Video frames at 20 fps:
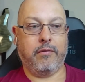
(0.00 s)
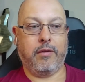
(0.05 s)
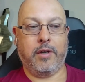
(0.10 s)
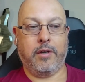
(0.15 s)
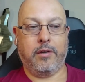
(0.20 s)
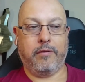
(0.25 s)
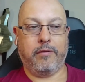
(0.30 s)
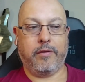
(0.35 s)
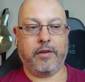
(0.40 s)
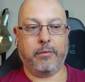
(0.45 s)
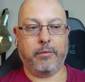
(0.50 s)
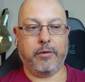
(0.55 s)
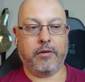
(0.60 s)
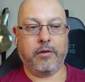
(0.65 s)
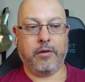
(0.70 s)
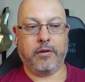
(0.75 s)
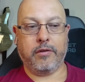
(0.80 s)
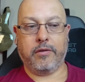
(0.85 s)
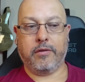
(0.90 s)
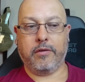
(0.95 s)
I've come
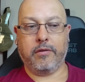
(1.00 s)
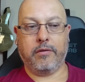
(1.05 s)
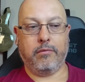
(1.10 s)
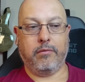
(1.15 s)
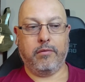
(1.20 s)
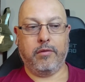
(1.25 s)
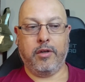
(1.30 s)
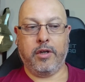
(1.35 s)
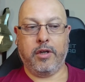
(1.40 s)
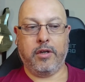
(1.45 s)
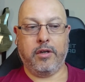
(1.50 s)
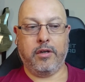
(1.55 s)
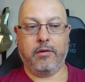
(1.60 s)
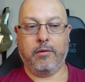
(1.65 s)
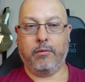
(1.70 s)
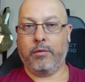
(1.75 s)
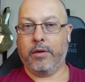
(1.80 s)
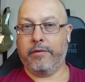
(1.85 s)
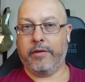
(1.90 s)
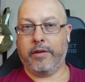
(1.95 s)
across,
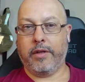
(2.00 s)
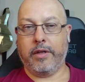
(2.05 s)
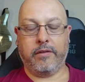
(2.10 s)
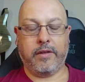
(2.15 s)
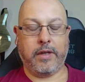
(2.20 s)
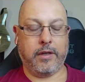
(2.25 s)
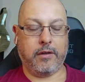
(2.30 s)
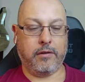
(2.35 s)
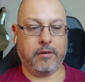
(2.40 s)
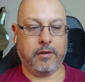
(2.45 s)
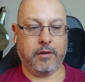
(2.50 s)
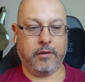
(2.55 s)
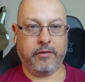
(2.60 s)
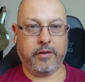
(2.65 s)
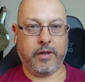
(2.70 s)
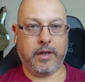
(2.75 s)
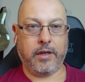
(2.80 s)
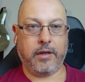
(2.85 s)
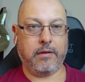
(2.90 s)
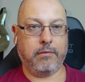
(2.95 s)
whether they're tech or
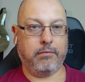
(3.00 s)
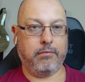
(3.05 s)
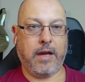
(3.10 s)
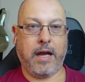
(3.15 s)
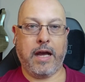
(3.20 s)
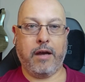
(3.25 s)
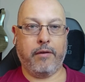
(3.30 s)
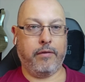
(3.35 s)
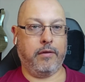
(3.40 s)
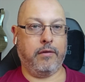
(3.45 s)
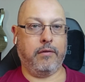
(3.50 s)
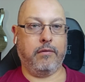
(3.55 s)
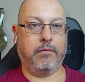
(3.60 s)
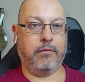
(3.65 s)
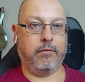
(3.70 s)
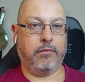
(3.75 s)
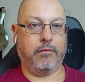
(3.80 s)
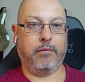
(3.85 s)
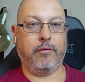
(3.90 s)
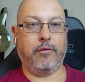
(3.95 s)
non-tech, haven't
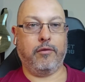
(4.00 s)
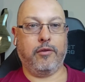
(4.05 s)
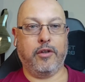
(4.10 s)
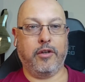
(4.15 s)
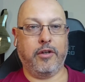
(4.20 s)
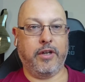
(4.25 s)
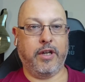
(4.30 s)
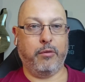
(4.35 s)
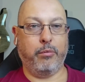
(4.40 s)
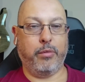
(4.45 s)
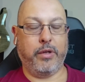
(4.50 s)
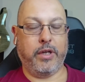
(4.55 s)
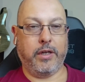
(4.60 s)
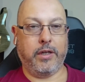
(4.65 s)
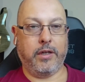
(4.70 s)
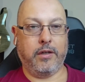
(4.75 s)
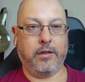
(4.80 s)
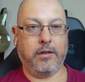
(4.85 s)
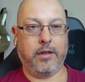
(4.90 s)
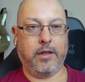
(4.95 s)
done an
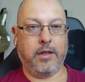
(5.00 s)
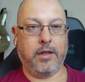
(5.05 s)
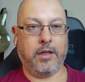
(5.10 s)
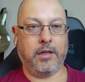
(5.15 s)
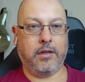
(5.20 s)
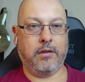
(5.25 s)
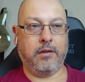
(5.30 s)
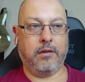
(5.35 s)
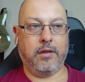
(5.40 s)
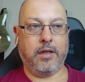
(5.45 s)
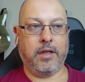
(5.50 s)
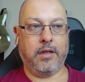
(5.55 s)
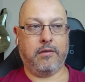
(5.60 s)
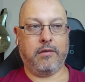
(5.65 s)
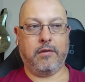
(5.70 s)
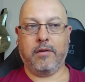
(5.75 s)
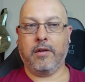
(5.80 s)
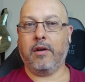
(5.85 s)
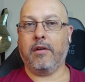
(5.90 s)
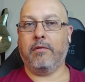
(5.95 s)
MBA. And it's
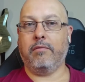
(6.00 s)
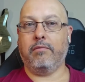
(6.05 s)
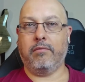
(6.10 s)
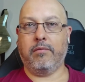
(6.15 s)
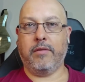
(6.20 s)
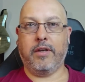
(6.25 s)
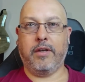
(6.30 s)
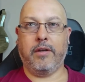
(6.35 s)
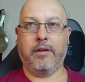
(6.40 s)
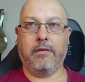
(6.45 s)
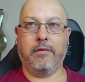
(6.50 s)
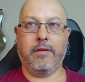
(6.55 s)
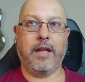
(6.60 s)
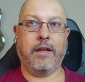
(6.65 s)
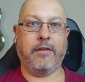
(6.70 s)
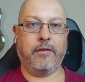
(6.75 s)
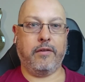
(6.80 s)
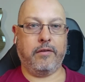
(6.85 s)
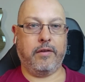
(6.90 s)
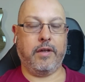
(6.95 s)
not
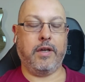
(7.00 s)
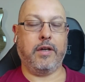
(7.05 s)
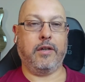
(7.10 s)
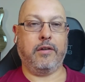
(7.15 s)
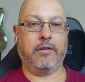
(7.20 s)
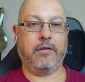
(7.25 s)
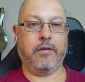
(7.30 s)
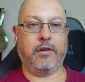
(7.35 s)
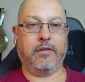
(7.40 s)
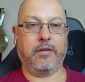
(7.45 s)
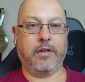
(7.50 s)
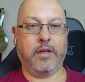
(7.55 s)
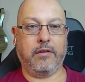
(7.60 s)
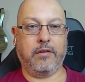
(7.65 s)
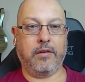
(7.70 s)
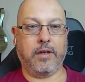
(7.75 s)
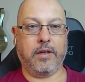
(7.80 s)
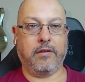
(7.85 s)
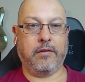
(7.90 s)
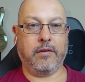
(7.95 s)
necessarily, shall I say, to
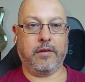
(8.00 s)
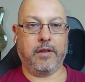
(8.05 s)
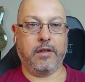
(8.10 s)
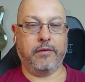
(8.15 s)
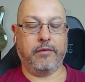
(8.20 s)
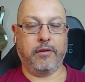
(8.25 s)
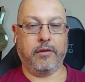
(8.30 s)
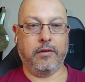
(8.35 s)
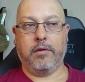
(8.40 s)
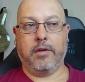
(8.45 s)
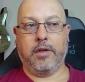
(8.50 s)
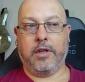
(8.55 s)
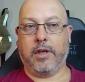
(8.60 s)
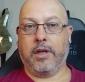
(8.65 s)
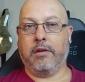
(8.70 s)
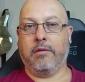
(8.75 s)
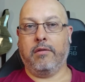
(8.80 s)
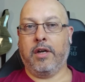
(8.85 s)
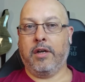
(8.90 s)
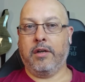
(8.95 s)
get to that level.
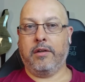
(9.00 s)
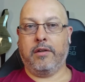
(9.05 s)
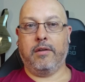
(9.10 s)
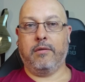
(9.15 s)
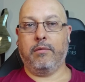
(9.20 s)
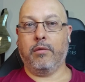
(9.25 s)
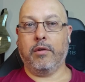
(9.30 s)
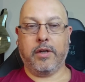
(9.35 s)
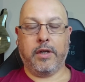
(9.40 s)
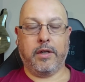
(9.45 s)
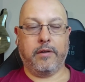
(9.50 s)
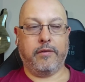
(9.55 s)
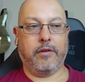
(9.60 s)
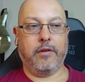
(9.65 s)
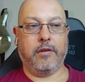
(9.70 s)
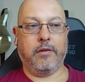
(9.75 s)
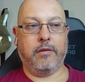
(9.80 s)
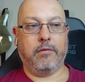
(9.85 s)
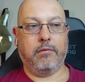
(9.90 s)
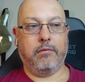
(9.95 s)
Again, I did one
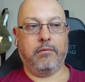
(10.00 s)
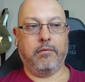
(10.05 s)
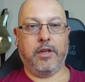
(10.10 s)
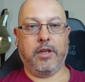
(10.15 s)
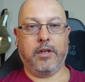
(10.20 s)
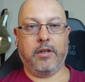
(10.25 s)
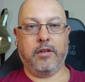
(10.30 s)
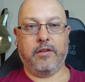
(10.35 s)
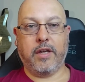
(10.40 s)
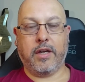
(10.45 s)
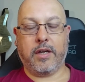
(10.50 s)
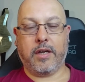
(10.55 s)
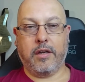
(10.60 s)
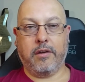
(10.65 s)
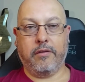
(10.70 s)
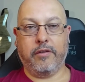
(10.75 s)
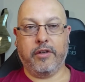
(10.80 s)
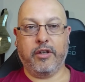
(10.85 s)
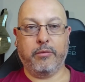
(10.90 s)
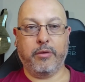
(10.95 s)
after nearly a decade
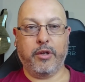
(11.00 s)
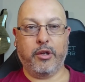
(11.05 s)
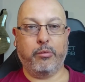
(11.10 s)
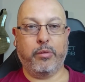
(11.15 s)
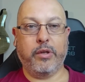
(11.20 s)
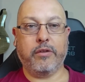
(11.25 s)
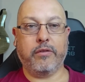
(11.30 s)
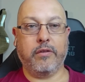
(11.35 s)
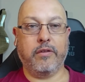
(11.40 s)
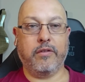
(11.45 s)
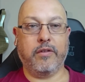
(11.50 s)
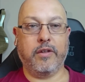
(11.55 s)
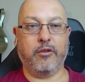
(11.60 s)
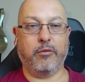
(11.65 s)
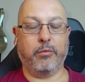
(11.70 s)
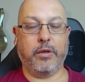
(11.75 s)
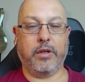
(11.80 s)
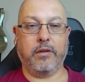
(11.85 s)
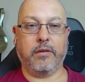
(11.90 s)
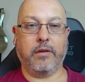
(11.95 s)
of running my own businesses
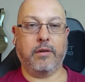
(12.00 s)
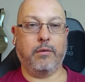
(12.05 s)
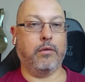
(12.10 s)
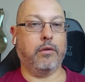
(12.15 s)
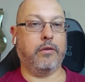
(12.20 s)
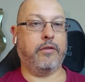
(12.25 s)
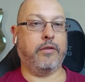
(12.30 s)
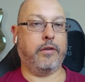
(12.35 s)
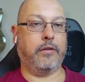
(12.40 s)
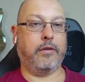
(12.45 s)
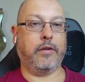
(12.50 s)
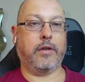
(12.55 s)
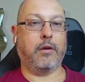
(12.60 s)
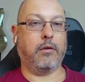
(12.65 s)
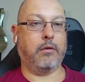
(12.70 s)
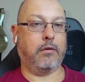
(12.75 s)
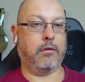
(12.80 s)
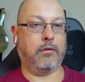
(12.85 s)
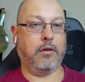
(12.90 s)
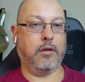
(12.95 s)
because I wanted to go
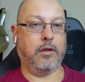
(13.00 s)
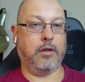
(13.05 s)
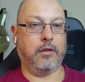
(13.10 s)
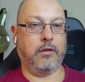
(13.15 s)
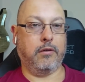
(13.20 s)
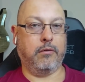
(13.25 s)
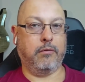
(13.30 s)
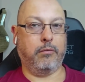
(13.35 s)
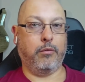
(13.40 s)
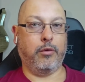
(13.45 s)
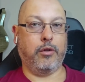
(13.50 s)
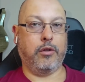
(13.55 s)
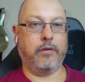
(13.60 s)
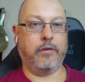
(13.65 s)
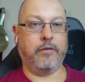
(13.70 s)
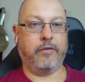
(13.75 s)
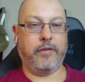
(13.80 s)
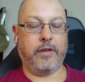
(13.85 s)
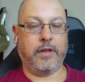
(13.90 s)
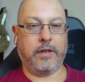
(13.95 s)
and learn more of the
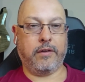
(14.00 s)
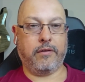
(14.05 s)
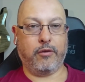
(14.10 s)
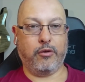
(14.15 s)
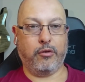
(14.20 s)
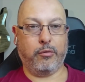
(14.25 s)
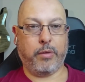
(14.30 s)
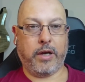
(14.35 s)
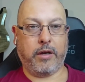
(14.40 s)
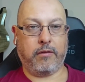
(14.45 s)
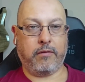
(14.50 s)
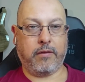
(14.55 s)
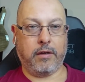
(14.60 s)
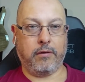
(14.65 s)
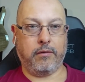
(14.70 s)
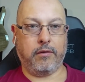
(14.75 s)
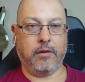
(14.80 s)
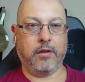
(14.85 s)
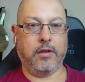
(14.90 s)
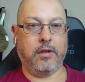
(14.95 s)
theoretical
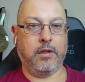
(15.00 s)
background